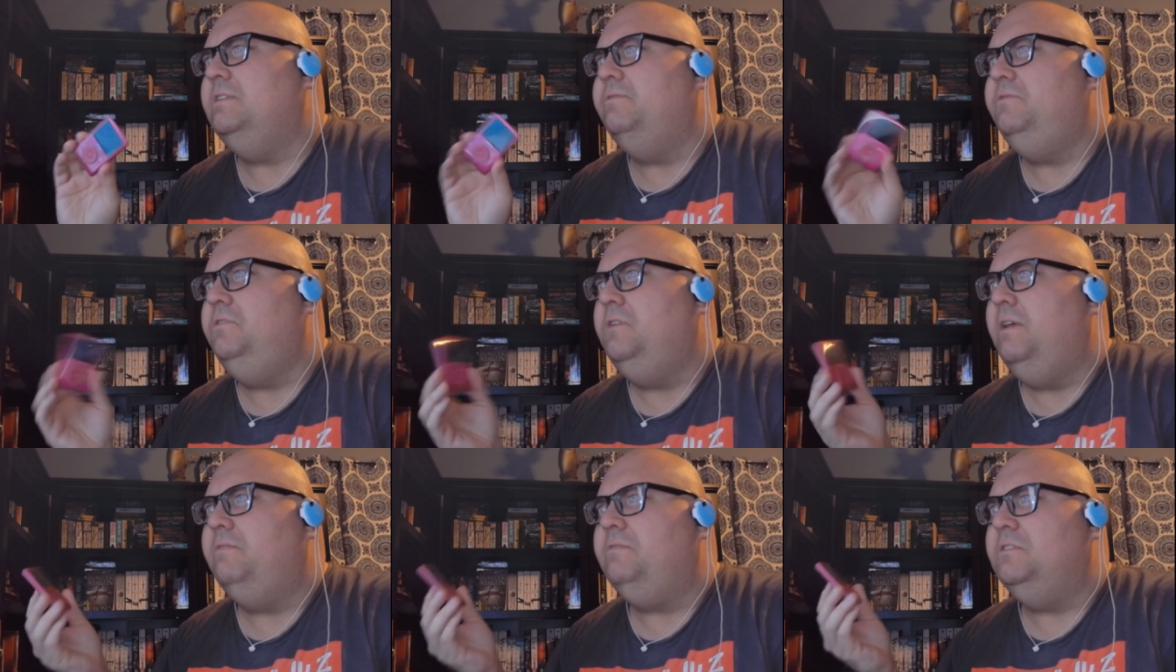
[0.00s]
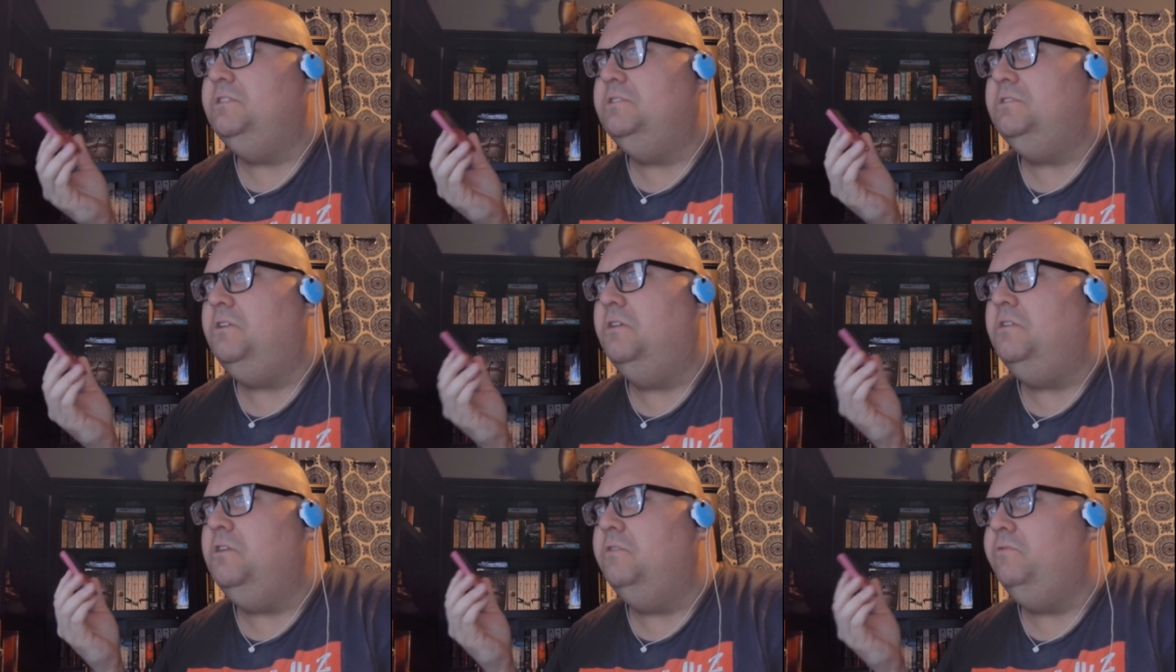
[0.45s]
If you have to
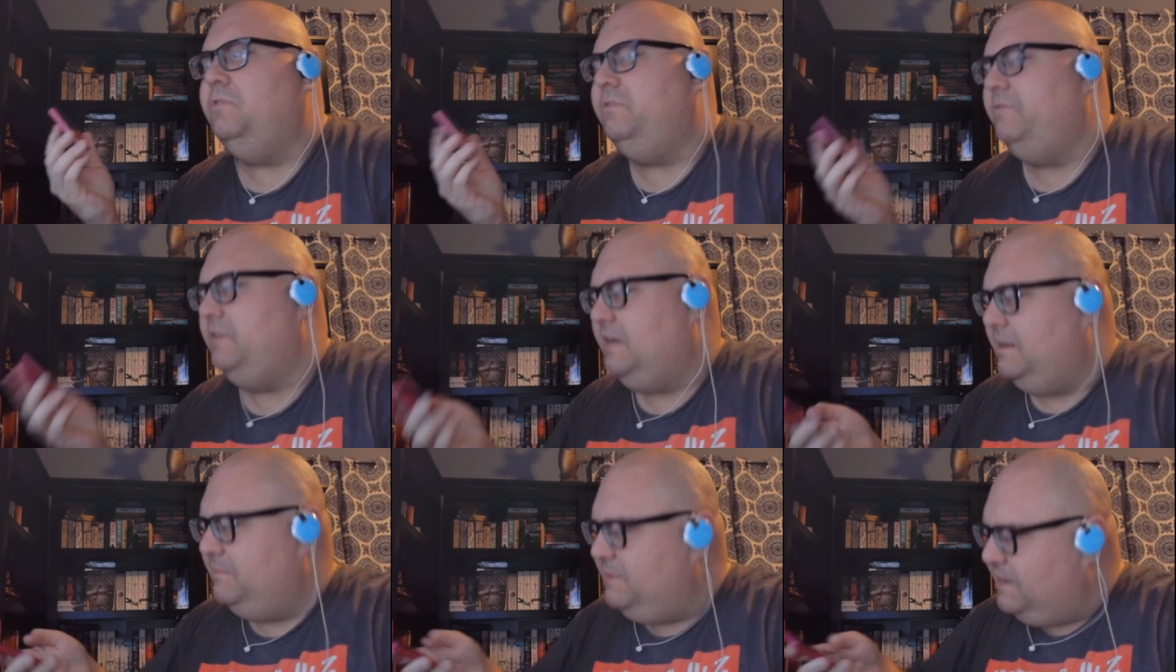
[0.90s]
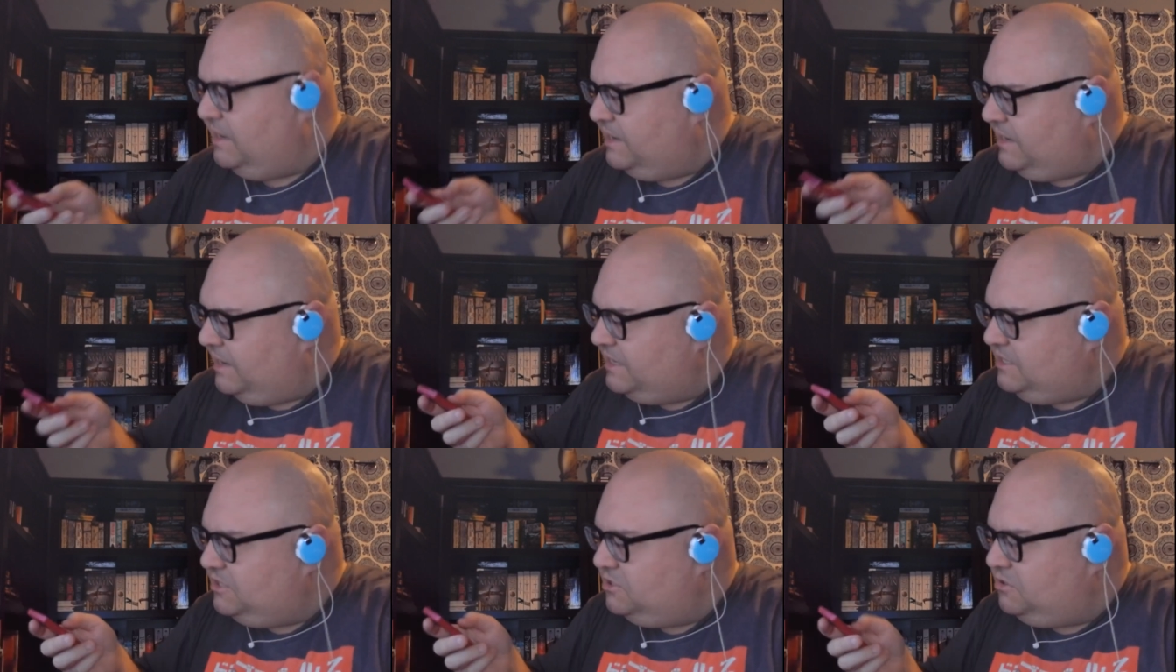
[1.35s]
start over every time, you gotta
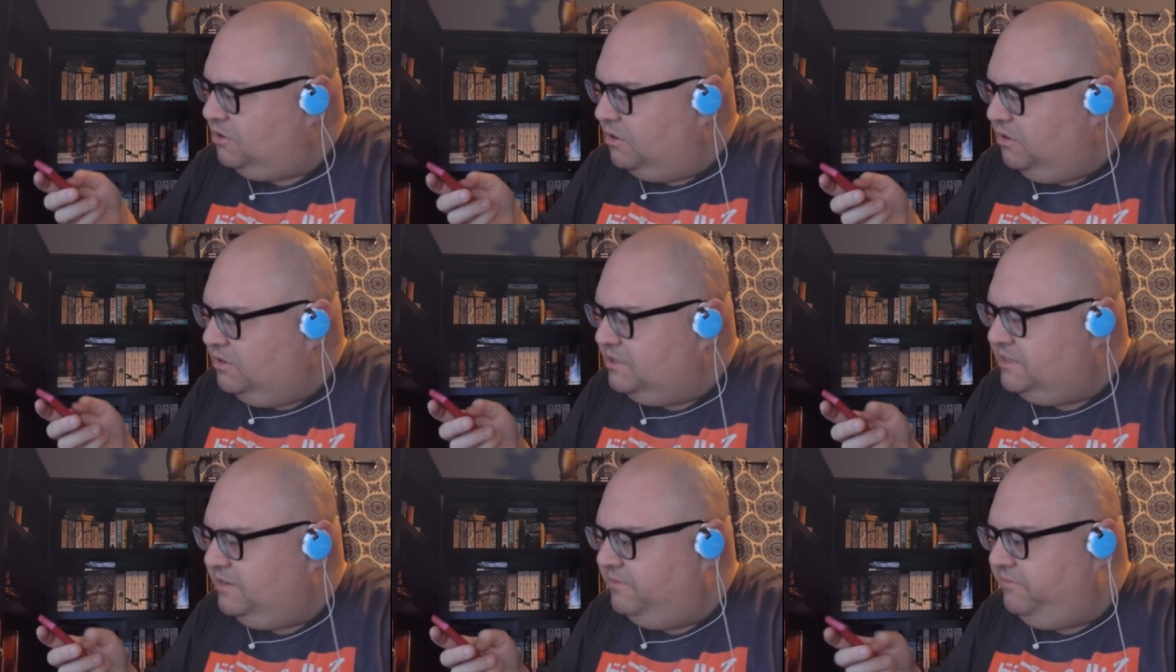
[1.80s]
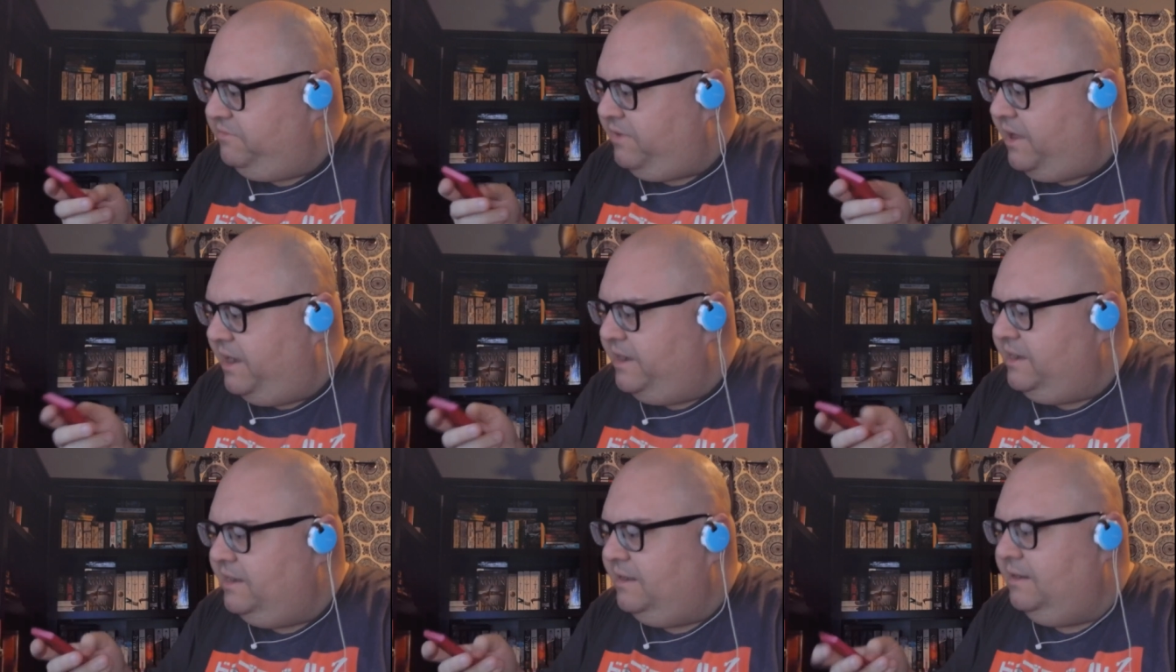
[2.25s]
like search and
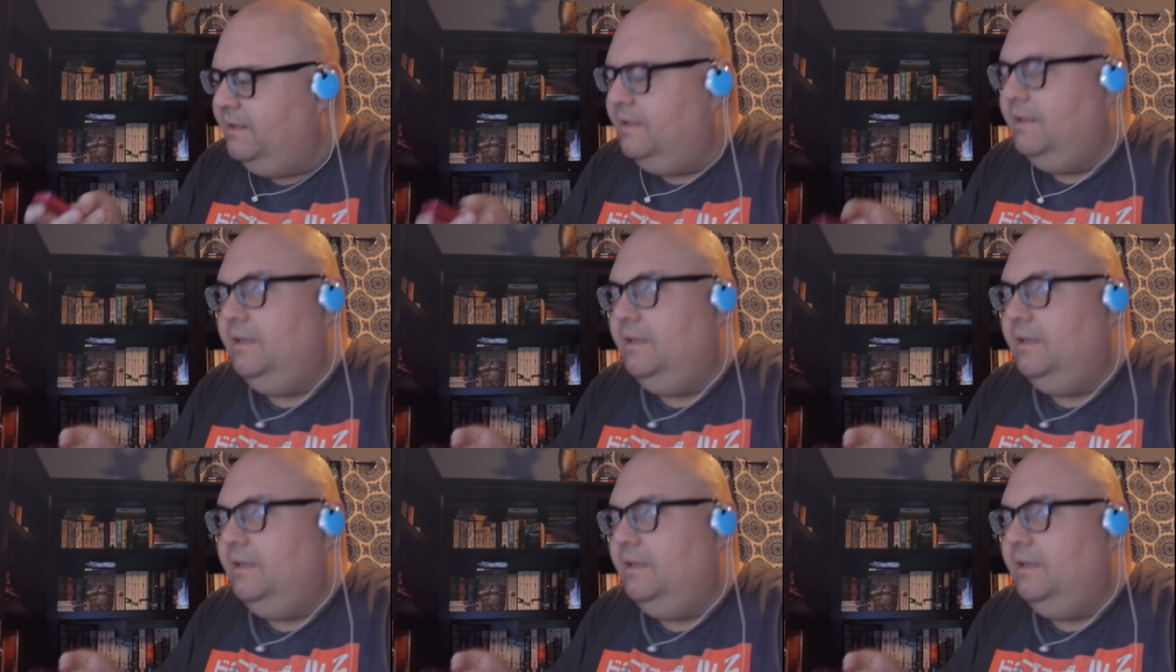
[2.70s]
find it.